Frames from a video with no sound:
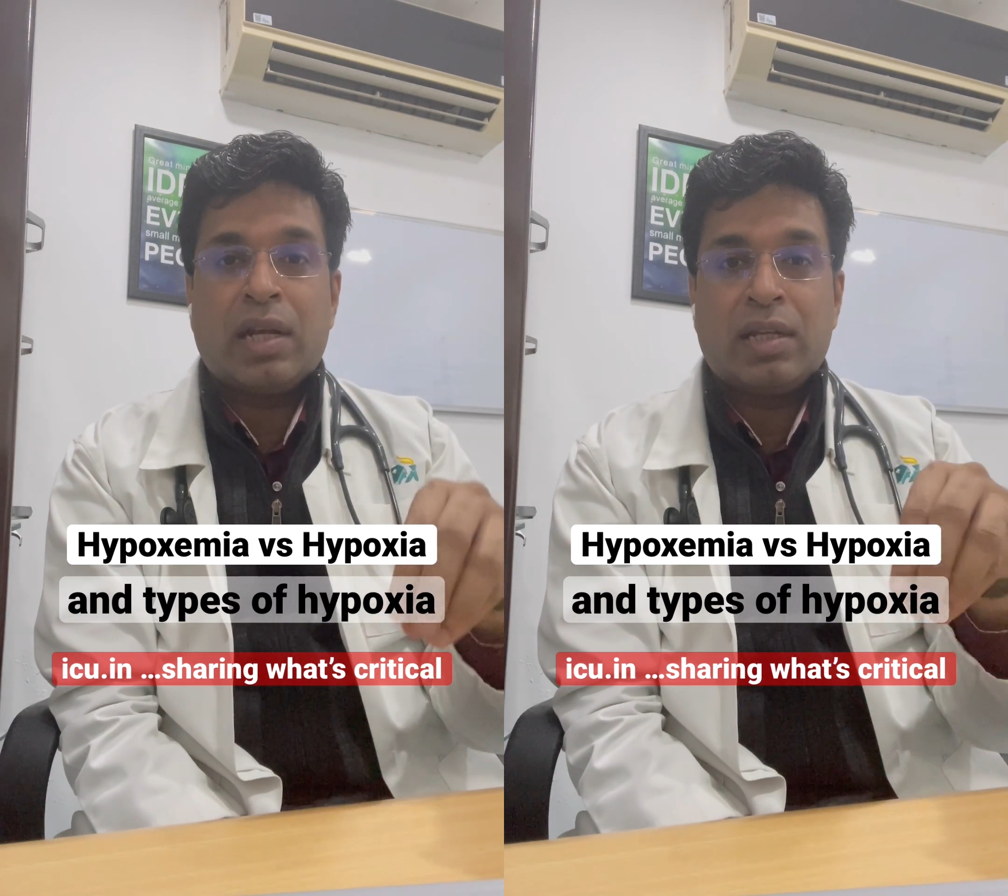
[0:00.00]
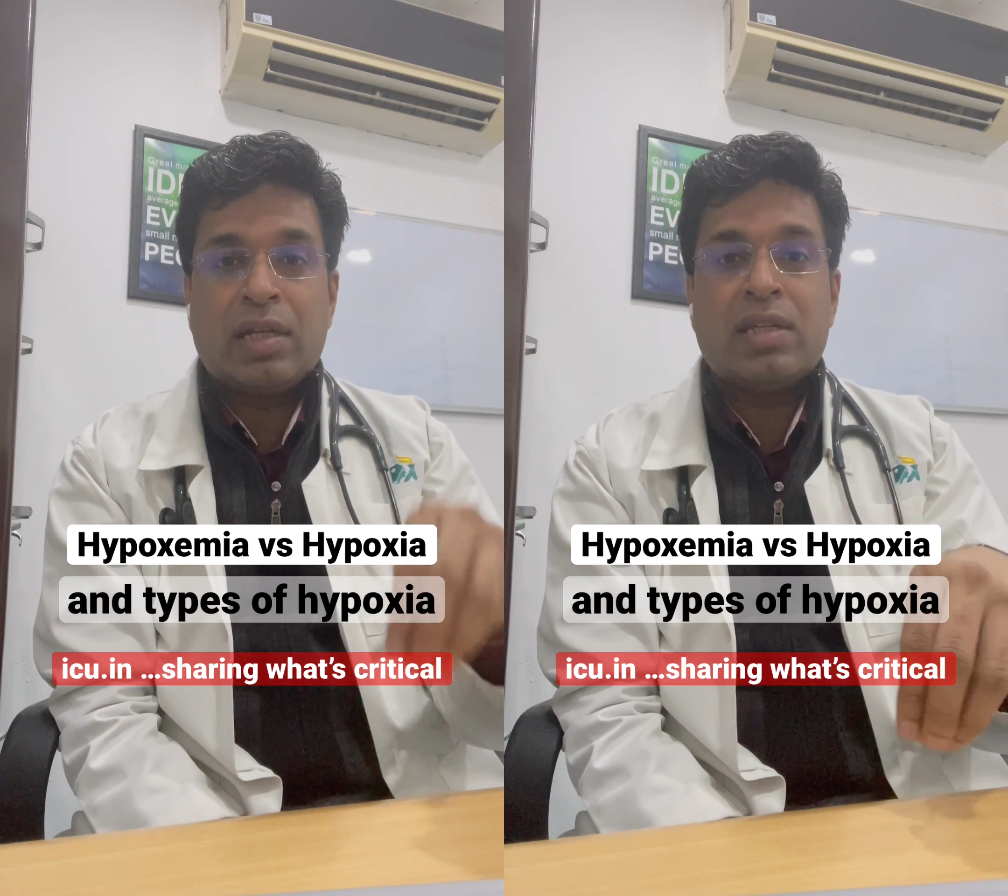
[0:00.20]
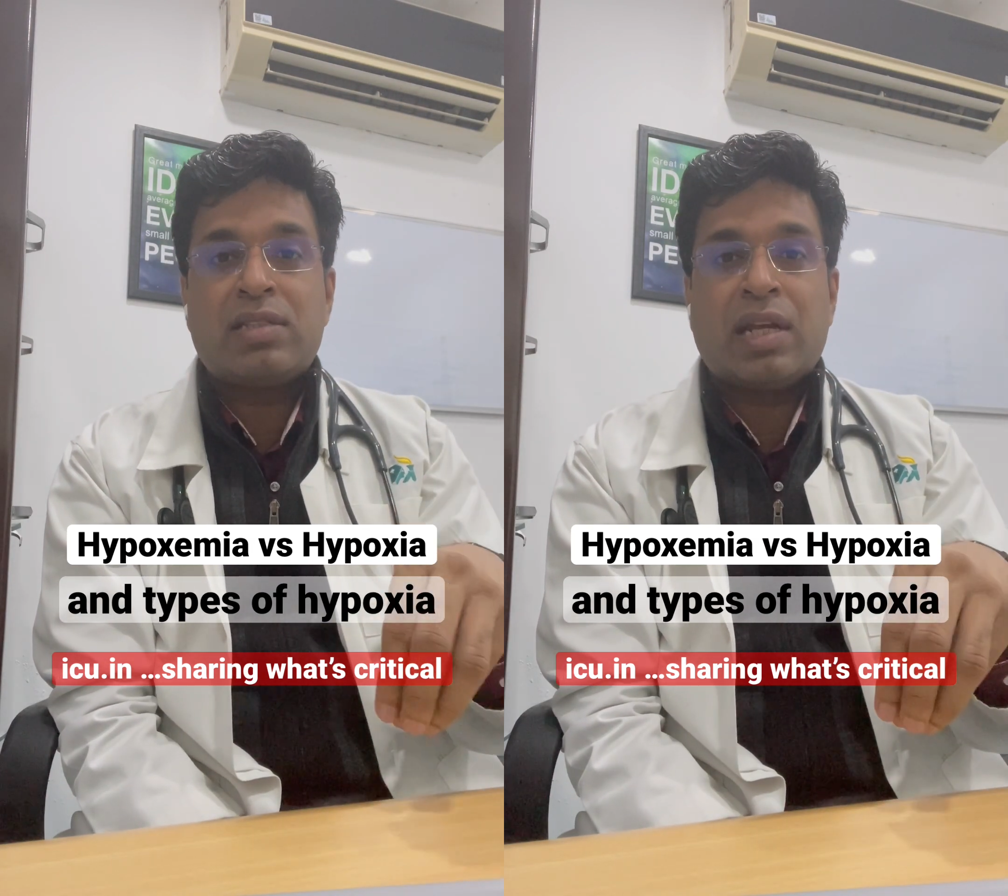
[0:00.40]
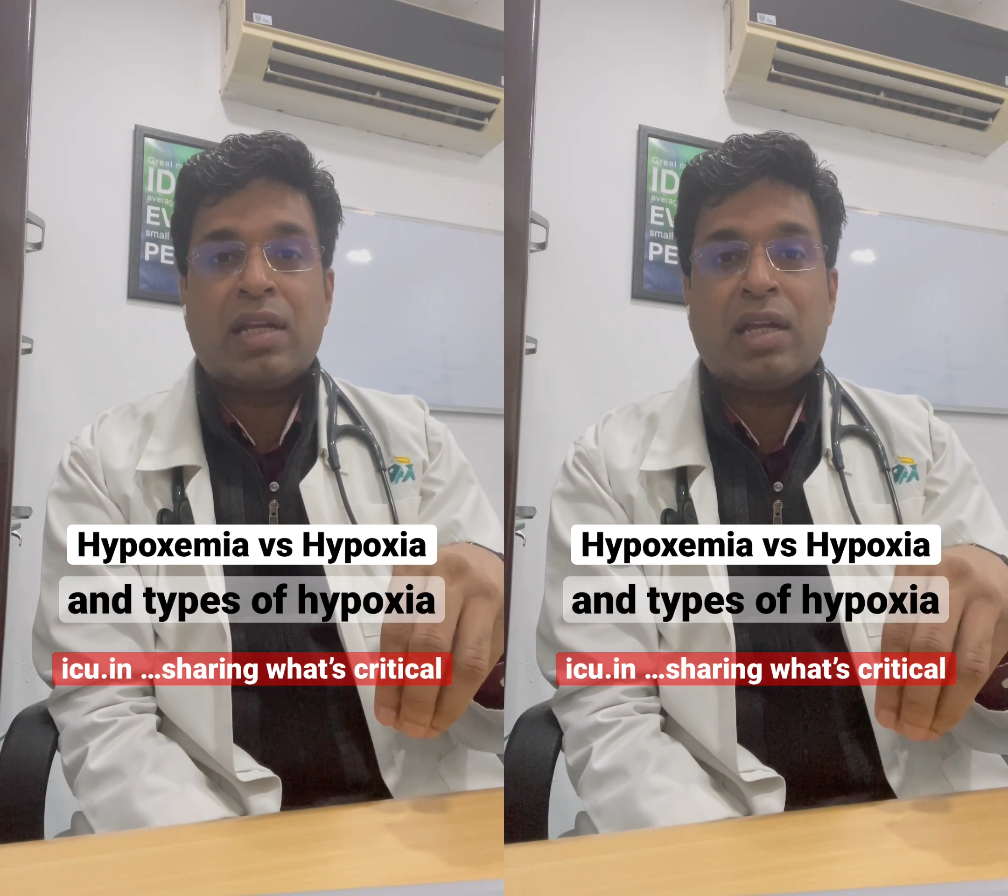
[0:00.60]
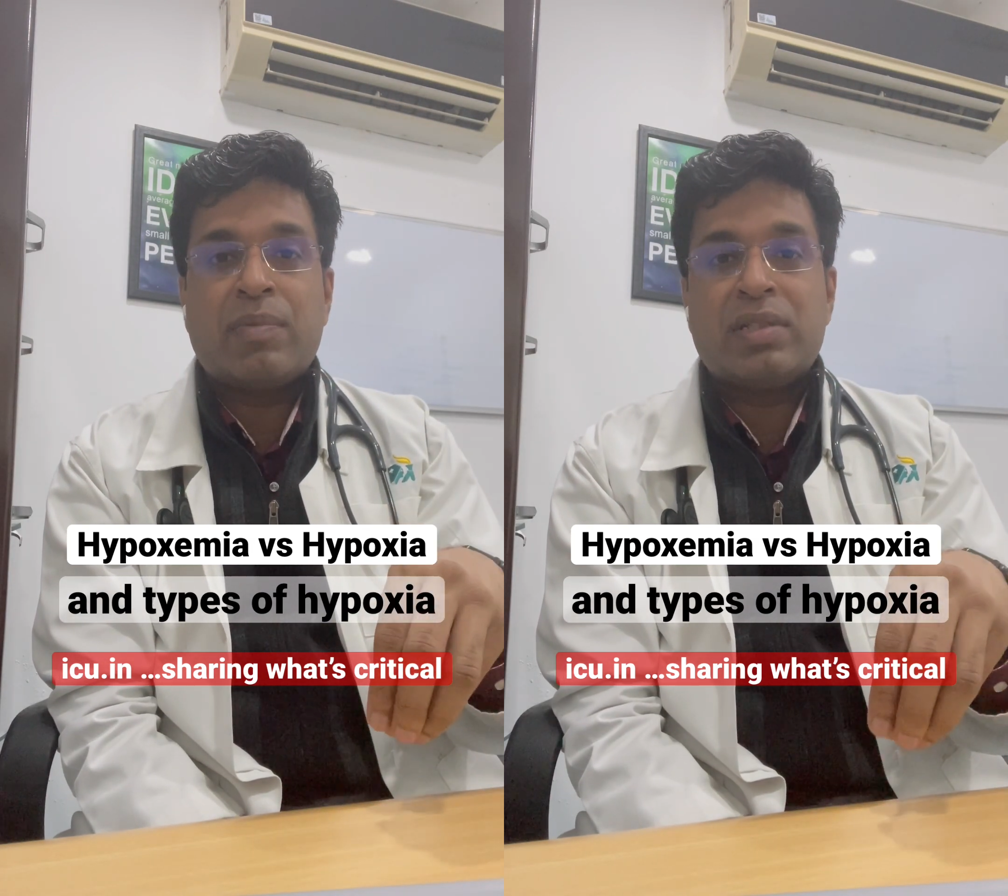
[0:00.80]
decreased
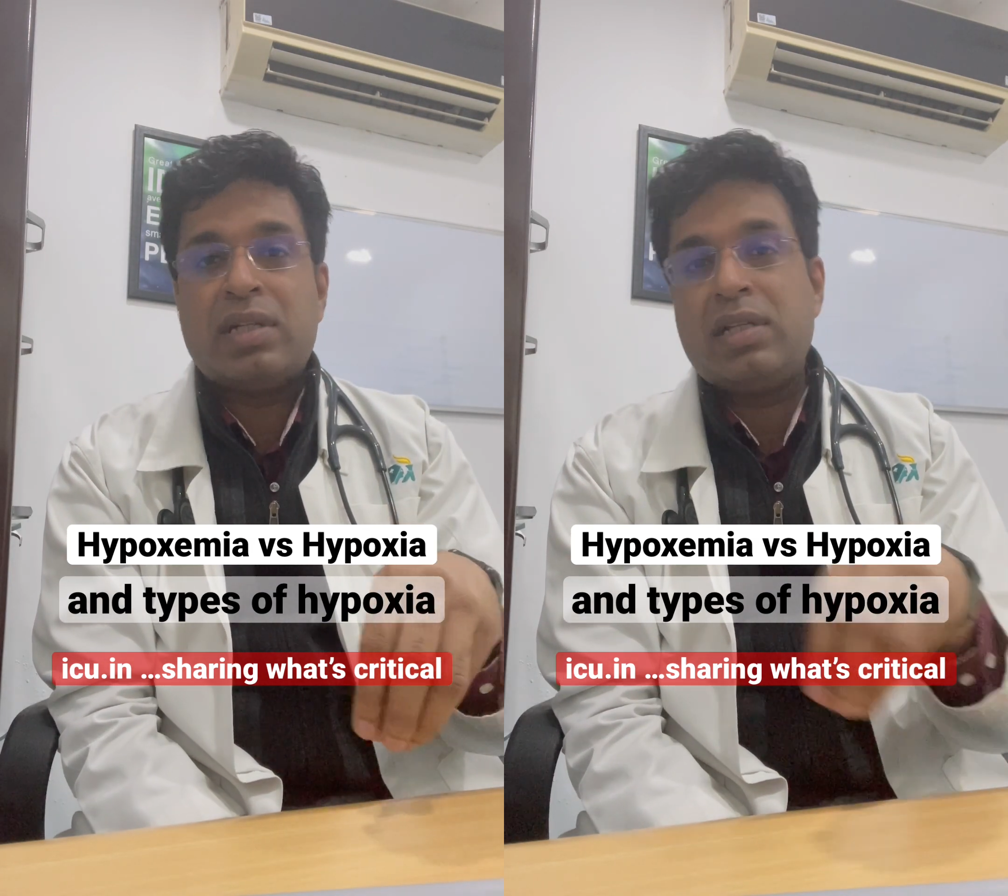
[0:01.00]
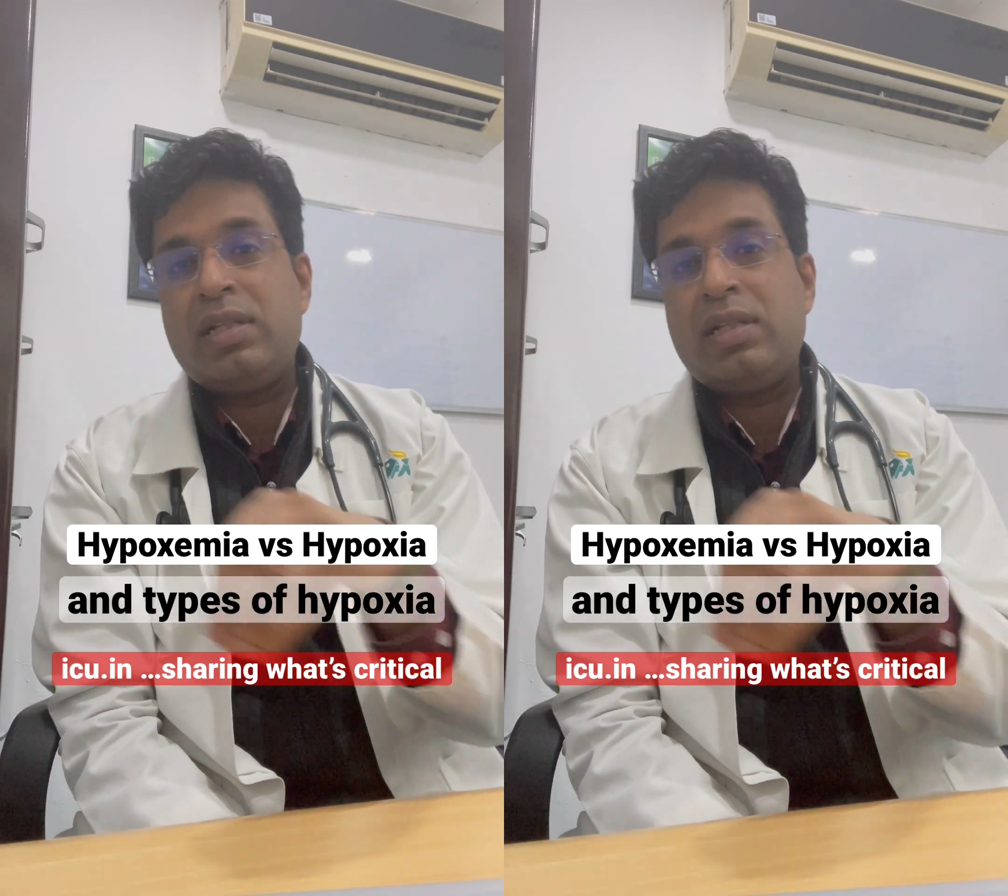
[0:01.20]
carrying capacity,